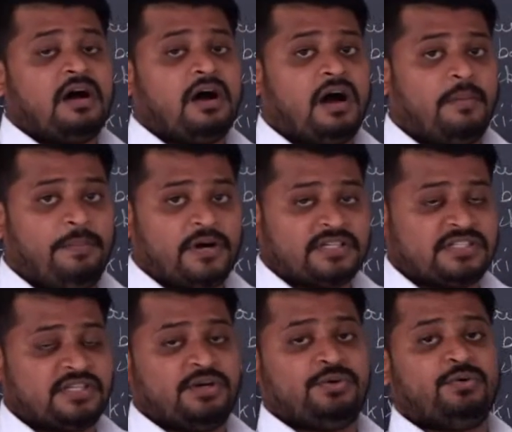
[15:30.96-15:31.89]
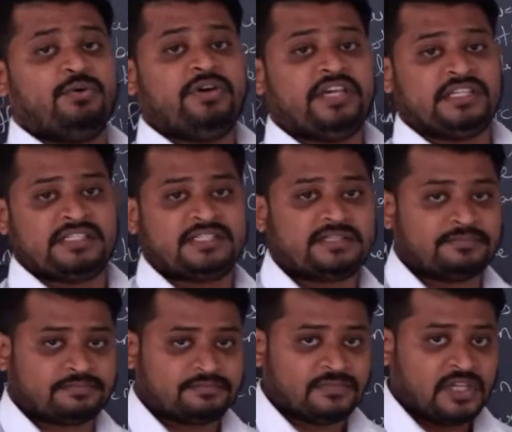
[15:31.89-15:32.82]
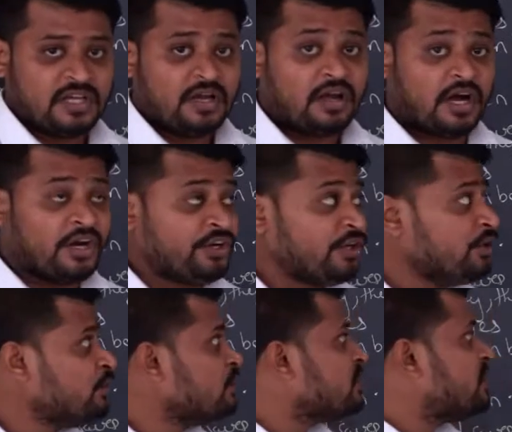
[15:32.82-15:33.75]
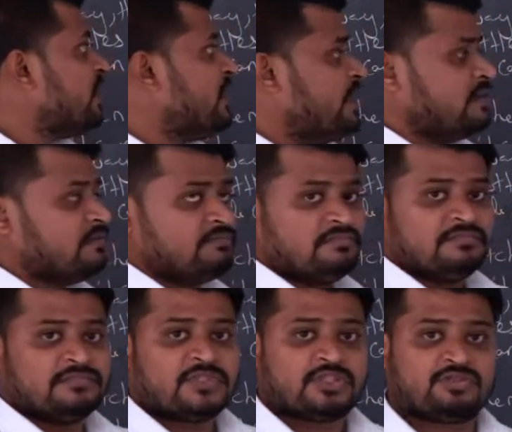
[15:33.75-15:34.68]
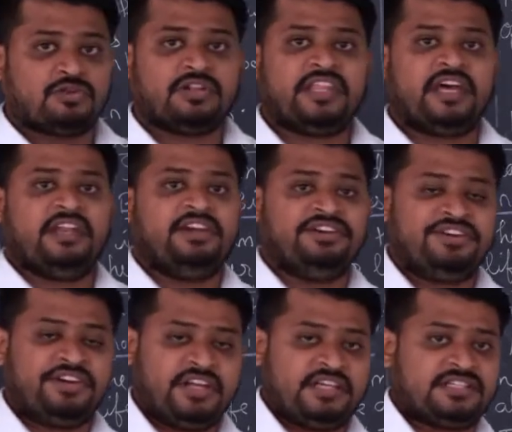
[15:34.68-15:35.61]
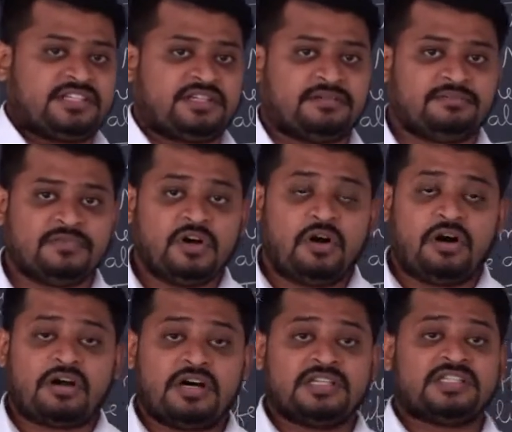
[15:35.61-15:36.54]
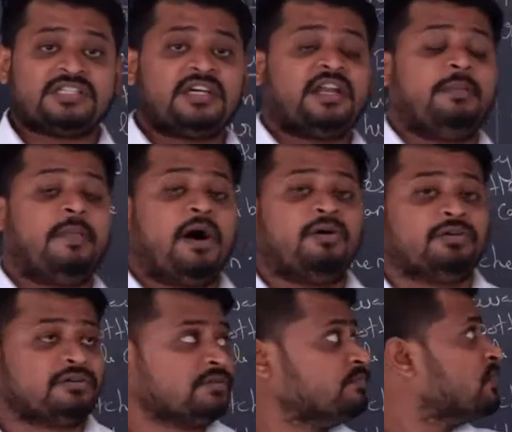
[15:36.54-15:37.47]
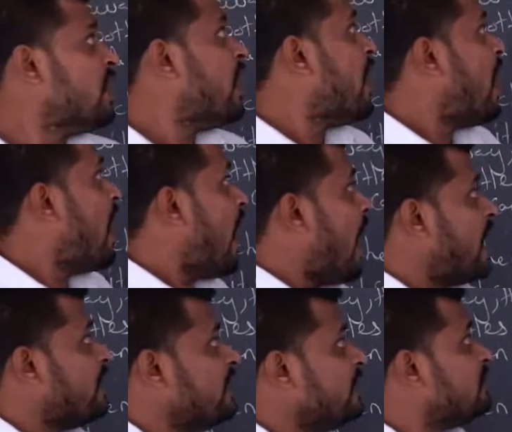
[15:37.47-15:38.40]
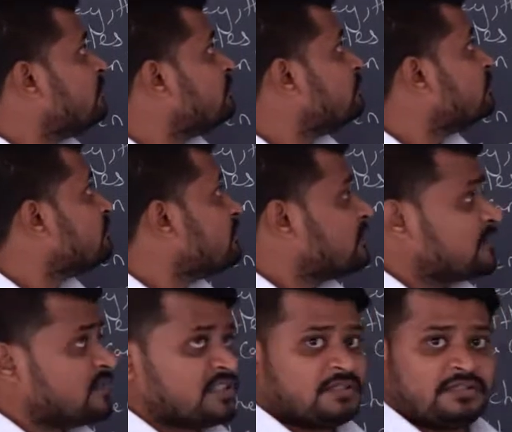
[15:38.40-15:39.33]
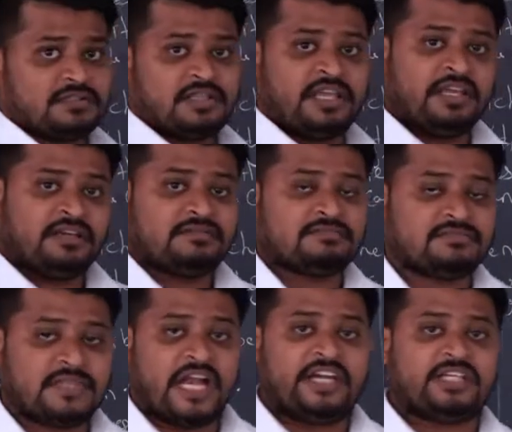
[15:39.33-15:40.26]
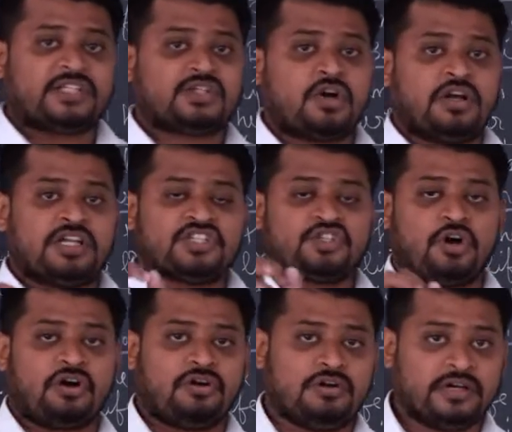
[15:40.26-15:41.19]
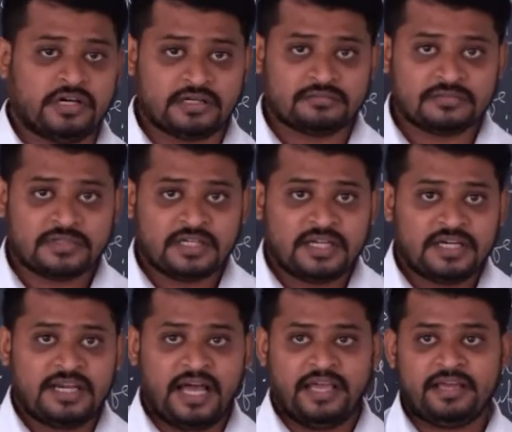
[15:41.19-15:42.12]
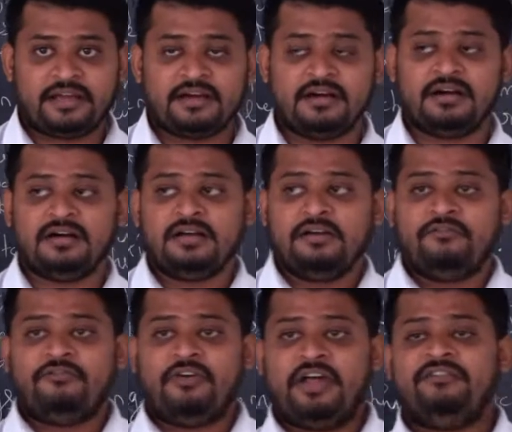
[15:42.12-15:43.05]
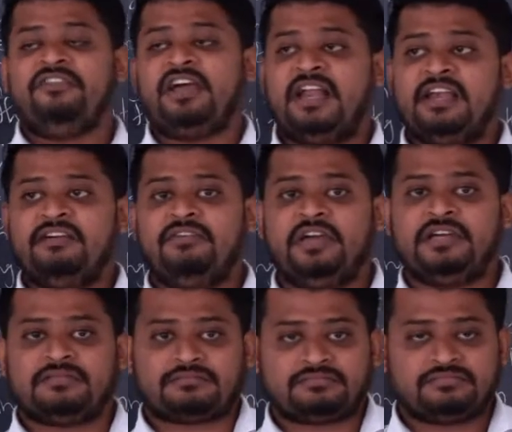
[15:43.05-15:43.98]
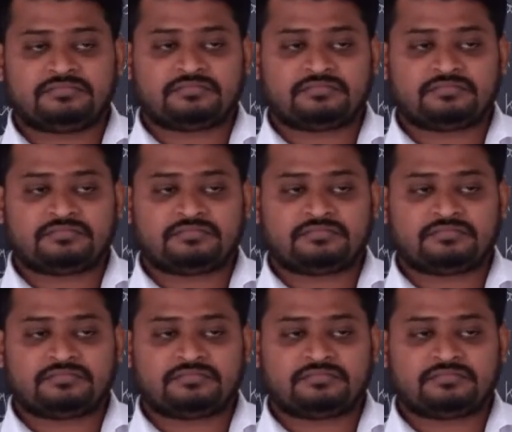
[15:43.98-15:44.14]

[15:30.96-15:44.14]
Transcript: a person who is continuously show their interest or concern about any thing, that is called a stockholder. Like when we are living